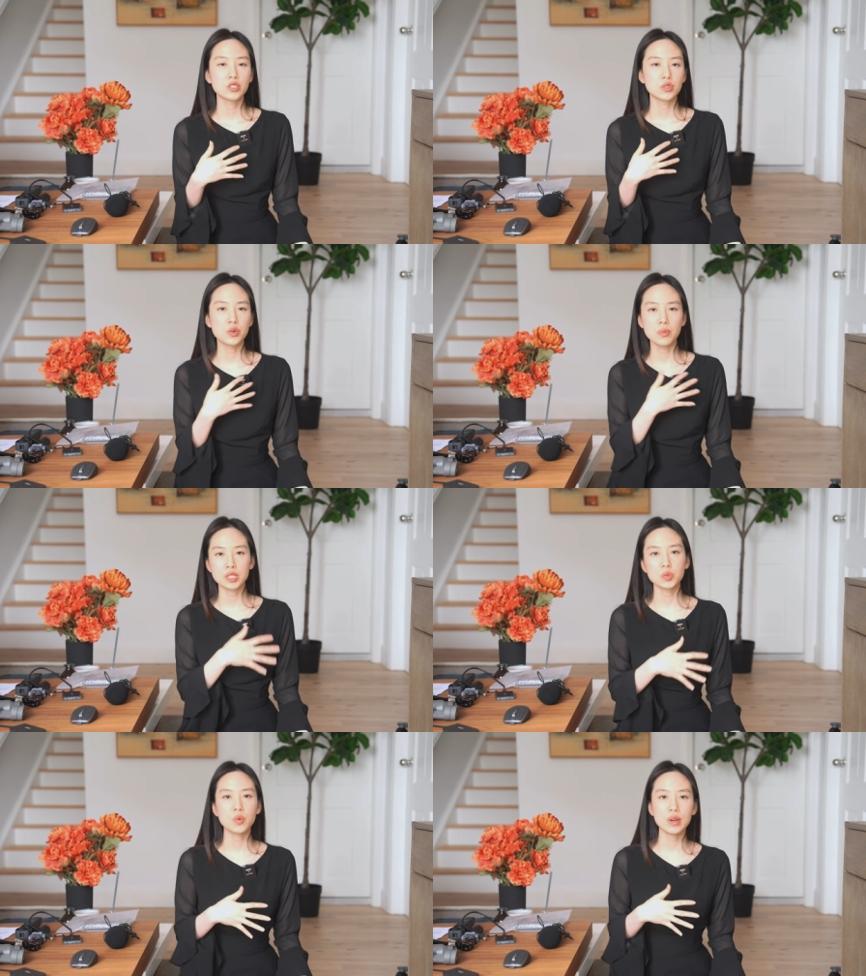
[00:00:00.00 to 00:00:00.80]
too
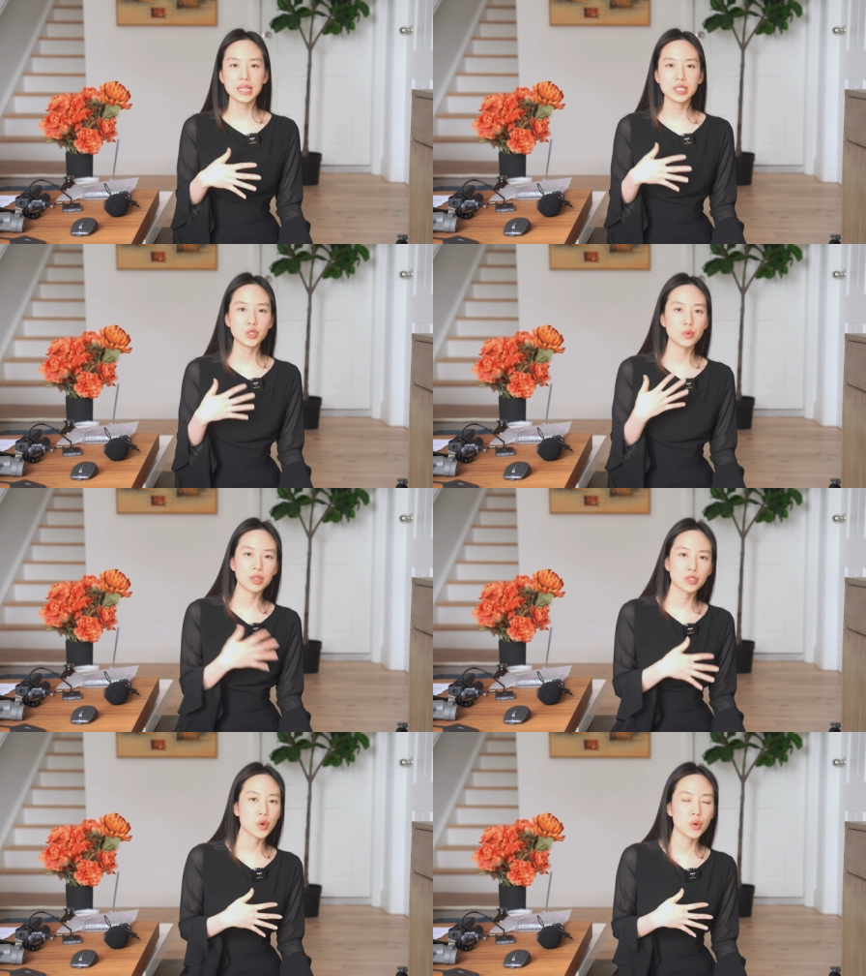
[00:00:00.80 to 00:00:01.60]
much wind, too
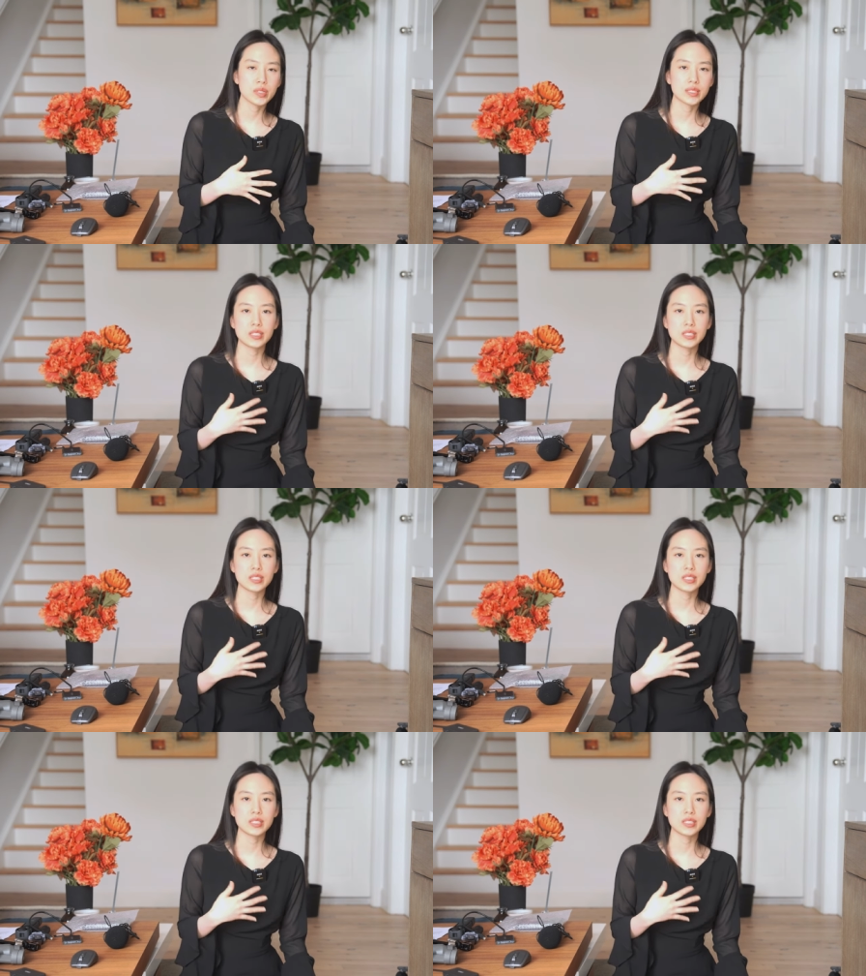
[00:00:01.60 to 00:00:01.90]
much noise,